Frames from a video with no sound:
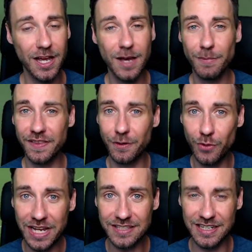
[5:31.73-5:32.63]
But the
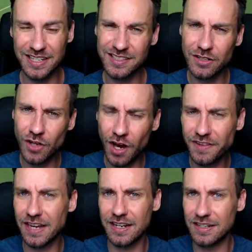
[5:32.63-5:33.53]
reason is not
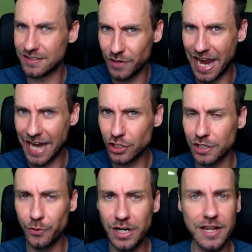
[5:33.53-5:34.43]
that it is actually
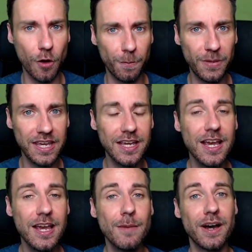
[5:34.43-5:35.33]
really OP,
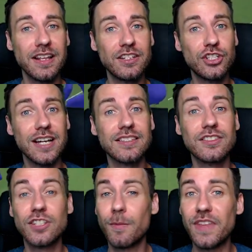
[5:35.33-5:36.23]
but it's just
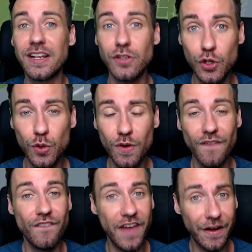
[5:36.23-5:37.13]
something new,
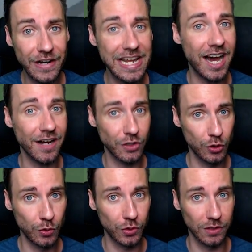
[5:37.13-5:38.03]
very
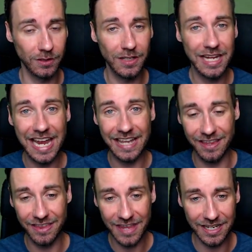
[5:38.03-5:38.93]
unusual. And the
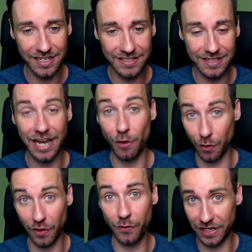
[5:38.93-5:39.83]
thing is, I
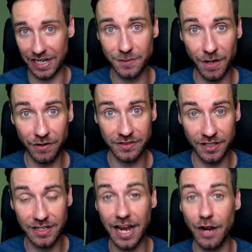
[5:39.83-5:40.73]
already experienced
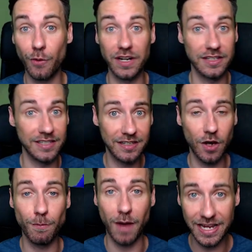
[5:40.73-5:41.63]
it. I already did it on
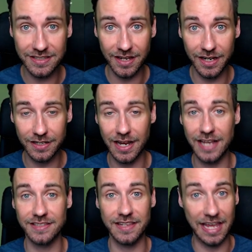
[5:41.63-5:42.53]
my side
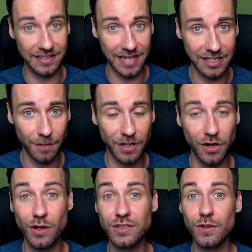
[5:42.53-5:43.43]
as the attacker, but
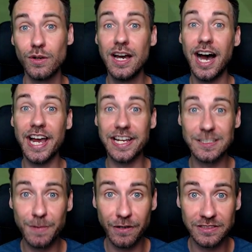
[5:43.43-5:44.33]
also I
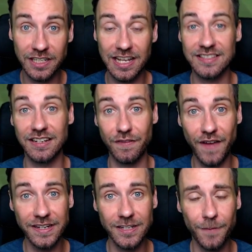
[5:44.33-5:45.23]
experienced it as a
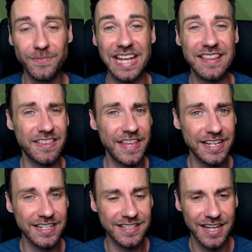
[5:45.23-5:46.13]
defender. And the thing
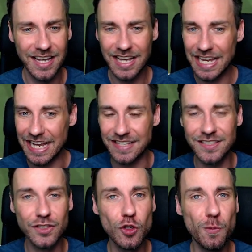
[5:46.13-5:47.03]
is, it's
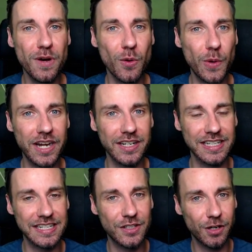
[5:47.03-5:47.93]
super weird
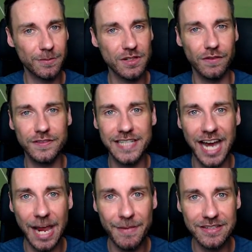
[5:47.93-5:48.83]
in terms of
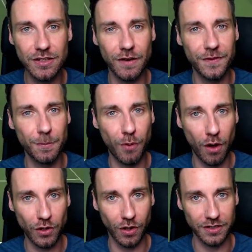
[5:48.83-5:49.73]
timings of the ball
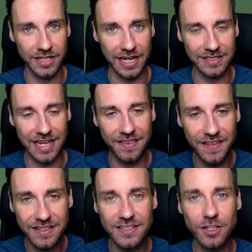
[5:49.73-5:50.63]
contacts. And
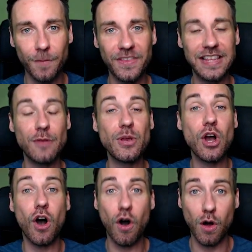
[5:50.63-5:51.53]
this is something that we
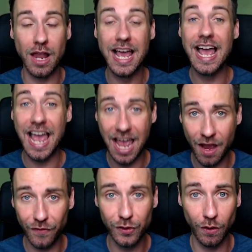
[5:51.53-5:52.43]
all
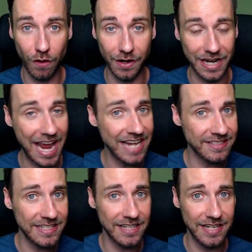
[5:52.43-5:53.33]
have to learn as
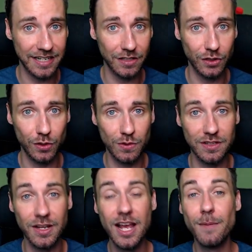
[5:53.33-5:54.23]
the attacker to use it,
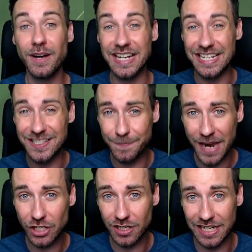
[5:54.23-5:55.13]
but
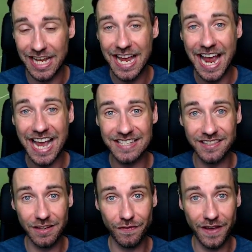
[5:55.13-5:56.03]
especially as a
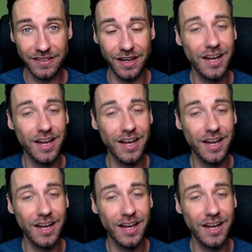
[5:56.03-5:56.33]
defender.